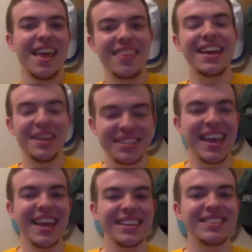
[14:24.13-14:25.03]
This
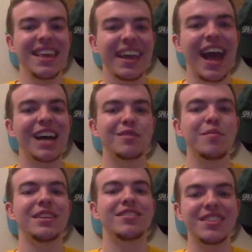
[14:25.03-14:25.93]
is the gospel
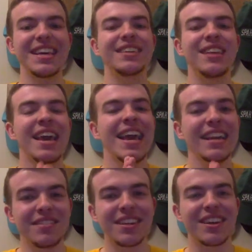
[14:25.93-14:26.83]
message. This
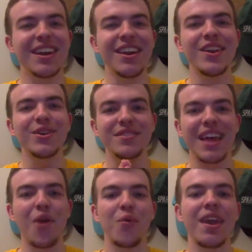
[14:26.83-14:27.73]
is the good news
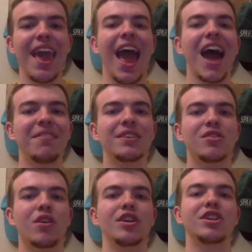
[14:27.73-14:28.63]
that we have as
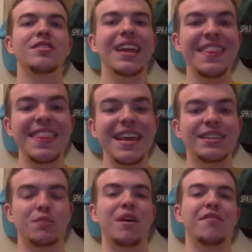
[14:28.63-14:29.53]
Christians. And
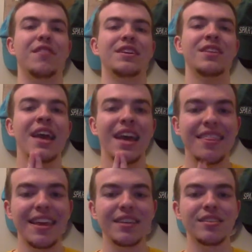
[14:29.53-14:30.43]
this, my friends,
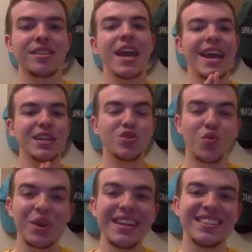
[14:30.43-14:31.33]
this is
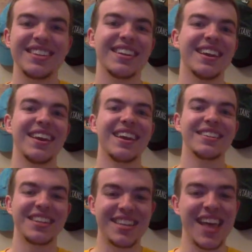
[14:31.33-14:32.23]
reason
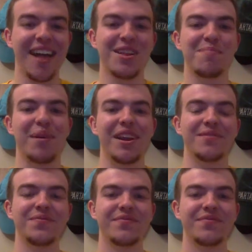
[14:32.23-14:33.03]
to celebrate.